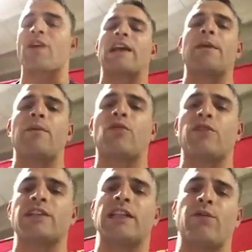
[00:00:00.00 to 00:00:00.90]
dry
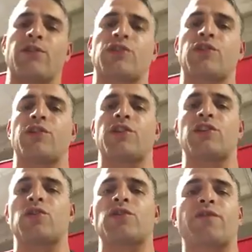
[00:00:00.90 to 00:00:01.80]
chemical extinguisher
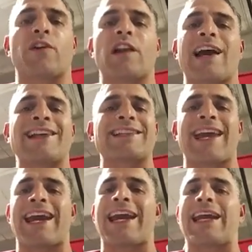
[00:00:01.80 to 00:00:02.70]
is used for Class
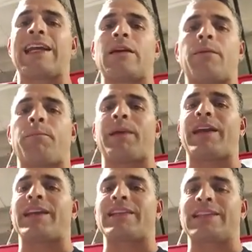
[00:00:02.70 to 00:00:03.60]
A,
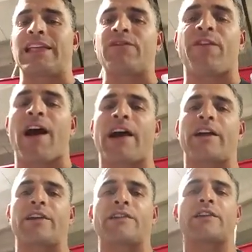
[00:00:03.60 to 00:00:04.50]
B, and C
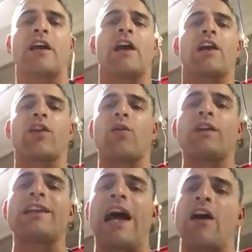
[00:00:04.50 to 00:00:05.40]
fires. The
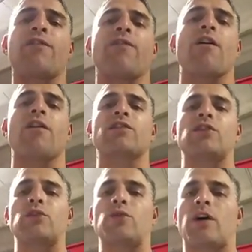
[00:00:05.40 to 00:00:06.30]
only downfall
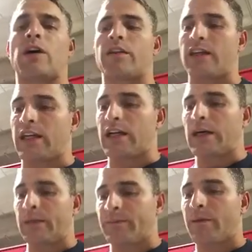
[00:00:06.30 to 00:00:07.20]
to
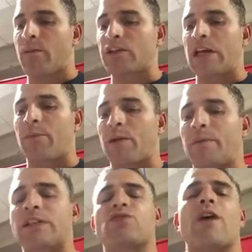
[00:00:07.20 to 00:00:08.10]
the
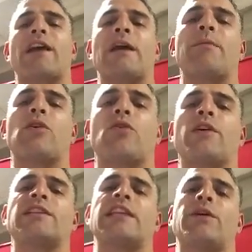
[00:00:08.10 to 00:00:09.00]
multi-purpose dry
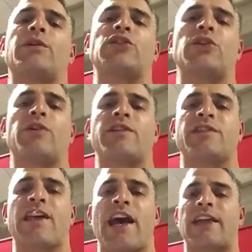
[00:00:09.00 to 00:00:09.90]
chemical extinguisher
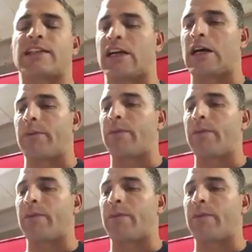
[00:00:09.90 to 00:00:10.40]
is that